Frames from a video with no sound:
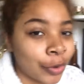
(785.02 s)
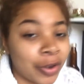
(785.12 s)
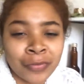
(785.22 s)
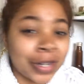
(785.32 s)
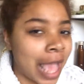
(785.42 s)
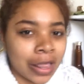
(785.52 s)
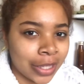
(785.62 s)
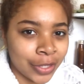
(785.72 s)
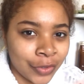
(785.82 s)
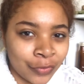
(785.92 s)
grand
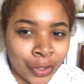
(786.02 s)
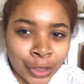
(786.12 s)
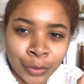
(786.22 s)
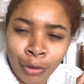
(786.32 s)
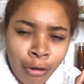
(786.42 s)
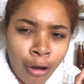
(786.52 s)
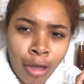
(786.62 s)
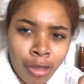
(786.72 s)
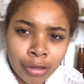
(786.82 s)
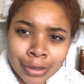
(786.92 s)
finale for you
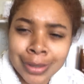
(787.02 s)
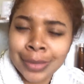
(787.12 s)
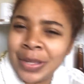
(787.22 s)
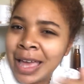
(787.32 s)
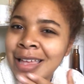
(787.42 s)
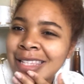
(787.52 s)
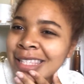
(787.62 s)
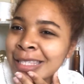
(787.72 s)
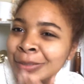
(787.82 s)
girls, because